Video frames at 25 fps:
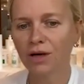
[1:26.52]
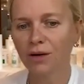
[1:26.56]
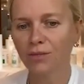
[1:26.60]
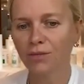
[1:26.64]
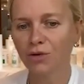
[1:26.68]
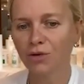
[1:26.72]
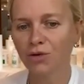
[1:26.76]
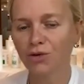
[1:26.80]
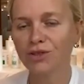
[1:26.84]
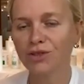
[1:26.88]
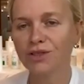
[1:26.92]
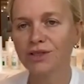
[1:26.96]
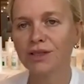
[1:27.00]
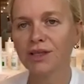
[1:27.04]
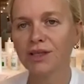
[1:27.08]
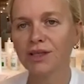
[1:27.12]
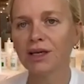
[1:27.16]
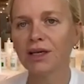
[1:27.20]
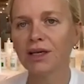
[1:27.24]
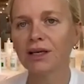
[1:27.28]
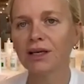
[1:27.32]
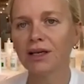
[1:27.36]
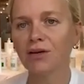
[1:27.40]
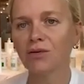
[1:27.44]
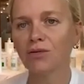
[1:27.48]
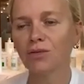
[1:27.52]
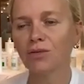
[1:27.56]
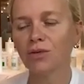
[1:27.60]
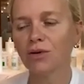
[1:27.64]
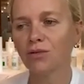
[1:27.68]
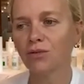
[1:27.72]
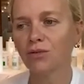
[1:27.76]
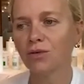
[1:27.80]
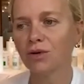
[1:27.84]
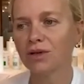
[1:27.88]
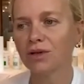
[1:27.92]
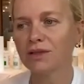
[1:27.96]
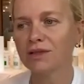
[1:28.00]
your skin and
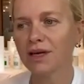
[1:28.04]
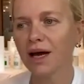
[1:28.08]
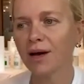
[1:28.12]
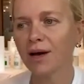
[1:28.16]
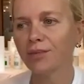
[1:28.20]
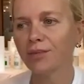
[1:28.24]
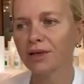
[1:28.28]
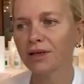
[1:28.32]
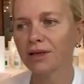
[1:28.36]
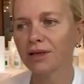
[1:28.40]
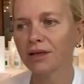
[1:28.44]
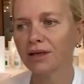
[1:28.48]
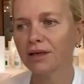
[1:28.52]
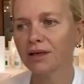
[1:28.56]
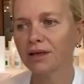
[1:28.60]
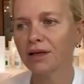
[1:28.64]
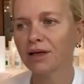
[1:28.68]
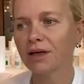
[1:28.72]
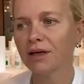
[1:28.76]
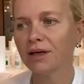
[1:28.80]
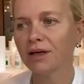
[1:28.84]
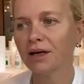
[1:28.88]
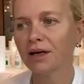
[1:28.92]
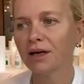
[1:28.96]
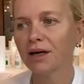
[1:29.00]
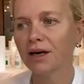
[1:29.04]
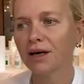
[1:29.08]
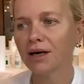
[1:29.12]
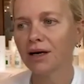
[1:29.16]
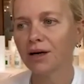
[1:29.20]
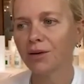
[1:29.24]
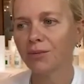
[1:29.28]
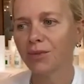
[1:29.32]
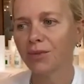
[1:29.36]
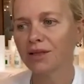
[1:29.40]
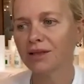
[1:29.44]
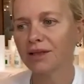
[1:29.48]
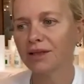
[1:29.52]
what's happening.
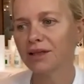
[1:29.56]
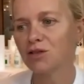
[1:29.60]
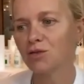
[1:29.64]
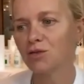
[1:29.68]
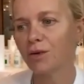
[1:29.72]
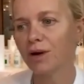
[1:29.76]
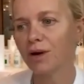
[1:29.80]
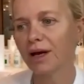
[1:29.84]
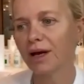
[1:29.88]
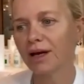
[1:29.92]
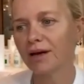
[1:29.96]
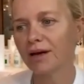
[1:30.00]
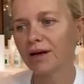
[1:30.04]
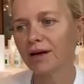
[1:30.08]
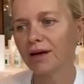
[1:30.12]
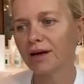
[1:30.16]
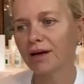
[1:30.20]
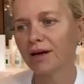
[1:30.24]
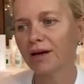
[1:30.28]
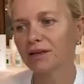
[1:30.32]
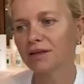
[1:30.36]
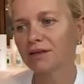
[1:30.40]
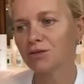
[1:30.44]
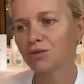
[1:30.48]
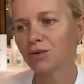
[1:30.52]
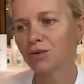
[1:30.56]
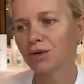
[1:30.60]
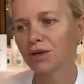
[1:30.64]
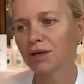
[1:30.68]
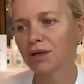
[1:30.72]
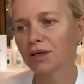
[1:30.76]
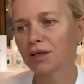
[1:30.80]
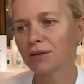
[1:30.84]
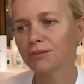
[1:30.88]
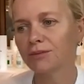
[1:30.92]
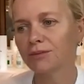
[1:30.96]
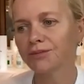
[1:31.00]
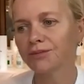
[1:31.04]
And that's why I think it's
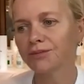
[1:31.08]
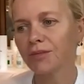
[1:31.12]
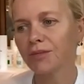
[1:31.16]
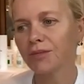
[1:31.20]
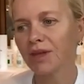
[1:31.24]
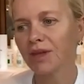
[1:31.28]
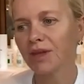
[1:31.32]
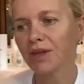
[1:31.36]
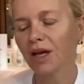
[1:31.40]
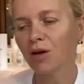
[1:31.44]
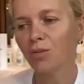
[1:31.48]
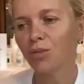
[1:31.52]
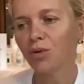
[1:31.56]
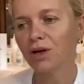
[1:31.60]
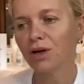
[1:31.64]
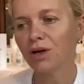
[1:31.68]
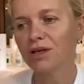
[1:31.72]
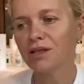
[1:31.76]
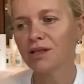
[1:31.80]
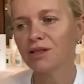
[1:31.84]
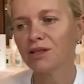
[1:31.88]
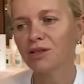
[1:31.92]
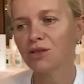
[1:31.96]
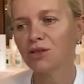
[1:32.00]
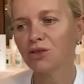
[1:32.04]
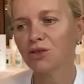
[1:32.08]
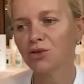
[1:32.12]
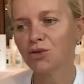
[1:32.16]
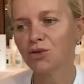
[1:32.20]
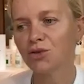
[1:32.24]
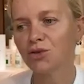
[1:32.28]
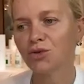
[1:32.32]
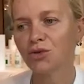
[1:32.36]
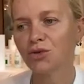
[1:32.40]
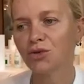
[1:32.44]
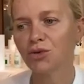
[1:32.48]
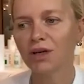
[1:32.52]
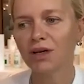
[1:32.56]
really important
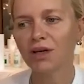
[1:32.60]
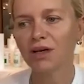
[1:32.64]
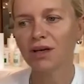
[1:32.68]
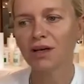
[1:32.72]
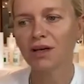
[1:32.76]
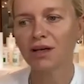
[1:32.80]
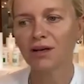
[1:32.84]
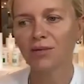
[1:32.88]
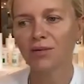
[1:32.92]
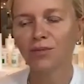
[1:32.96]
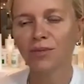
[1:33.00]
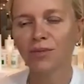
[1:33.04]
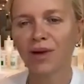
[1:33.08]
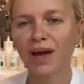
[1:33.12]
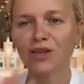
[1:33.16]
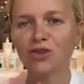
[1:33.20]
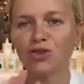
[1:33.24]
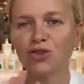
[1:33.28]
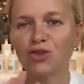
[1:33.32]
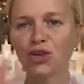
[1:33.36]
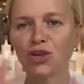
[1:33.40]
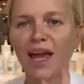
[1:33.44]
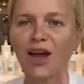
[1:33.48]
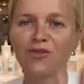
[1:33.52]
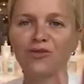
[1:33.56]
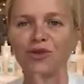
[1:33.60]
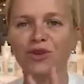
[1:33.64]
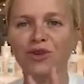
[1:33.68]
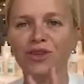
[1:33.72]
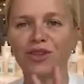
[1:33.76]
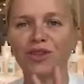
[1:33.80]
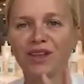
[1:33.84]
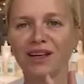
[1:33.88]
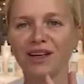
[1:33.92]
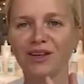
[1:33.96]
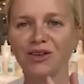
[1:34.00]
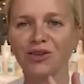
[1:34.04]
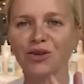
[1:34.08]
to match
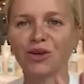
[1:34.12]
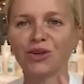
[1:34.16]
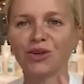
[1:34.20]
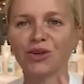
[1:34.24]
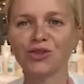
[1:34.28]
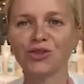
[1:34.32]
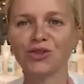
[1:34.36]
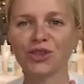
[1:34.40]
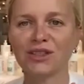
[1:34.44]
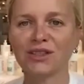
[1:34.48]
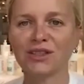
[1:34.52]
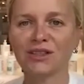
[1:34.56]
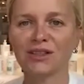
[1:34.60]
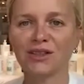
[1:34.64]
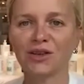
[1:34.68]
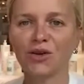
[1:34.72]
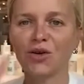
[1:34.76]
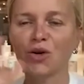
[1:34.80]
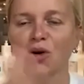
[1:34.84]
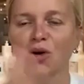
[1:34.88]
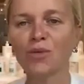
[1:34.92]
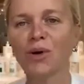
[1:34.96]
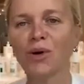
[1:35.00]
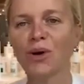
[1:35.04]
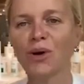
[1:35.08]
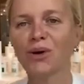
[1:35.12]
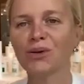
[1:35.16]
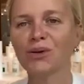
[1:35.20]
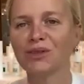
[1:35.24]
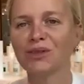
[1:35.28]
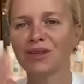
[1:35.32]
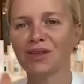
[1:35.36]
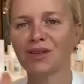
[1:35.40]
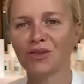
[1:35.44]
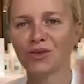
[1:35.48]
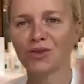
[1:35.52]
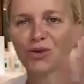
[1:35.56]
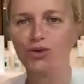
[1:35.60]
everything, not just the
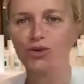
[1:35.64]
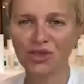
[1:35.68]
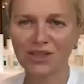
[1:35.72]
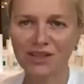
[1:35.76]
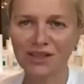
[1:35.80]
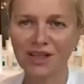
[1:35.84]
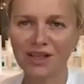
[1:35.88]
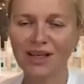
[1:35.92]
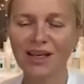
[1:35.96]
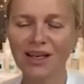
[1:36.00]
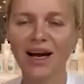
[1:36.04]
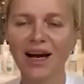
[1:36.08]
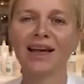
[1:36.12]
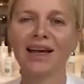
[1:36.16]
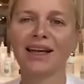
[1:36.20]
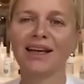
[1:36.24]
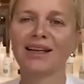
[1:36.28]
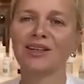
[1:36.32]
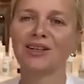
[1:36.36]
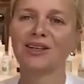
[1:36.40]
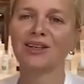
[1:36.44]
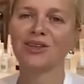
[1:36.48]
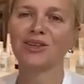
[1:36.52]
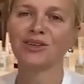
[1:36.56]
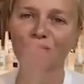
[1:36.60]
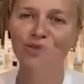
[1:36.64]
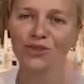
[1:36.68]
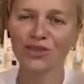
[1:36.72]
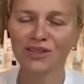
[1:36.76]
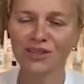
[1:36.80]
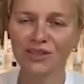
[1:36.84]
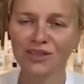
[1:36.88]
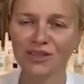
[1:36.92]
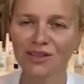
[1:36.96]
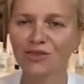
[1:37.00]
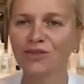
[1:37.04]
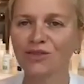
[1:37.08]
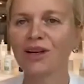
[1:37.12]
hormones and not just the diet and not just
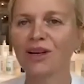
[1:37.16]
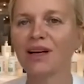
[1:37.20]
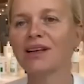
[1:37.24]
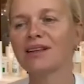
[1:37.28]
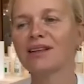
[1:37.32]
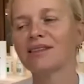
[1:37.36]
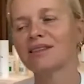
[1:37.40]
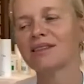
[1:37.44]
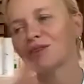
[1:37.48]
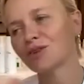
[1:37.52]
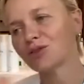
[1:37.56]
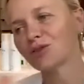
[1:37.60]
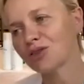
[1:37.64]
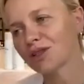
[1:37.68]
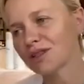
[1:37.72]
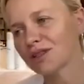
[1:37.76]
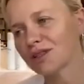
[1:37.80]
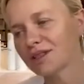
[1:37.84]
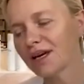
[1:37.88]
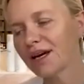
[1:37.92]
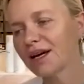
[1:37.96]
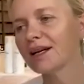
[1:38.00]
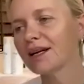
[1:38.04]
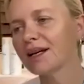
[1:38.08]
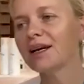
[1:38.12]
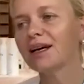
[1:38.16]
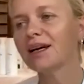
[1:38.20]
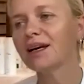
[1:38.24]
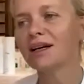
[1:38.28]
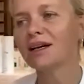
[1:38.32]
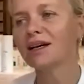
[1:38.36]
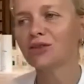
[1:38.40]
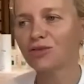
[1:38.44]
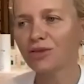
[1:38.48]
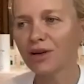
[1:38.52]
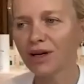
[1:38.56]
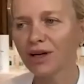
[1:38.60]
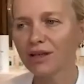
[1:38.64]
the stress and not just that.
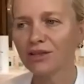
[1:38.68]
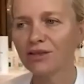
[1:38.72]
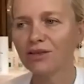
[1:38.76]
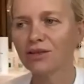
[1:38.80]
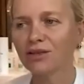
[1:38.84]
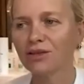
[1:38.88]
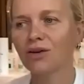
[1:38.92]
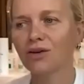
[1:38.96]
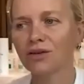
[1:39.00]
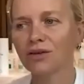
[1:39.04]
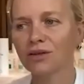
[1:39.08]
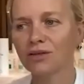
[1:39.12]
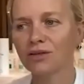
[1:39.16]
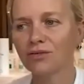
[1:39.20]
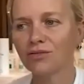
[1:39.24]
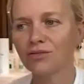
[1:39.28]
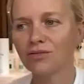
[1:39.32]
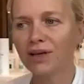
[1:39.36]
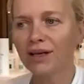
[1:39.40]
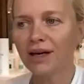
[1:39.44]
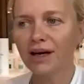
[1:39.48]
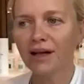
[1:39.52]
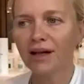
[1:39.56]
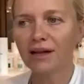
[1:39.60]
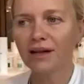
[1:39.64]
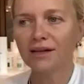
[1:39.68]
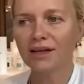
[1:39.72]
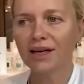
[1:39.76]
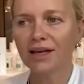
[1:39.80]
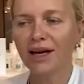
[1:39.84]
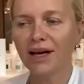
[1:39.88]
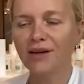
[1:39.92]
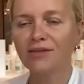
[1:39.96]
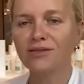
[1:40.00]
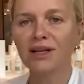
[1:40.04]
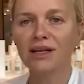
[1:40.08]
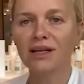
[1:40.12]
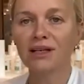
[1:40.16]
Try to go on a really healthy
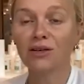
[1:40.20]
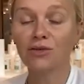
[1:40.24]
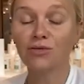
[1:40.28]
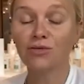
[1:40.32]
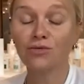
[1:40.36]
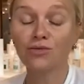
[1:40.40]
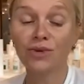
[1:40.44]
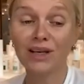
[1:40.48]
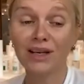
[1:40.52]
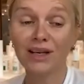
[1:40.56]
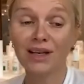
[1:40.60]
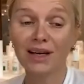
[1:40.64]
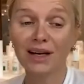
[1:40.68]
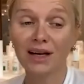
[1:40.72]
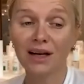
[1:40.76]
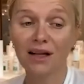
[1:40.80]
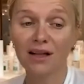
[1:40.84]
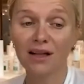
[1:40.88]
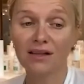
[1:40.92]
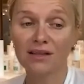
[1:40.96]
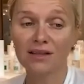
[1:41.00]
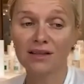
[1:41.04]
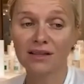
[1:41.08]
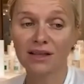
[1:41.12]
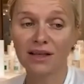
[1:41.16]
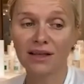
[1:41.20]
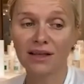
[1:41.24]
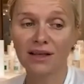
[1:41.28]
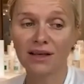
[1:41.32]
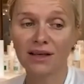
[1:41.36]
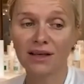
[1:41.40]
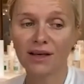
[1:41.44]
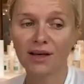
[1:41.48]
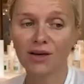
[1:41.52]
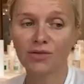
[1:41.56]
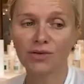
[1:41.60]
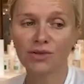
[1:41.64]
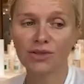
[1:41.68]
lifestyle and a really healthy
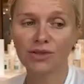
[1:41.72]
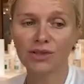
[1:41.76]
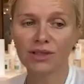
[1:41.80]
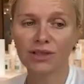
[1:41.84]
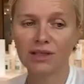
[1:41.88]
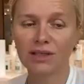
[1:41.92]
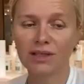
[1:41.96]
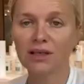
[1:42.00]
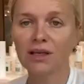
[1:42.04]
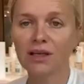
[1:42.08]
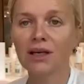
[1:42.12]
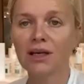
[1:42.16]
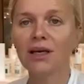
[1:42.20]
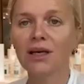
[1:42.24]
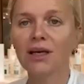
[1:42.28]
skincare routine.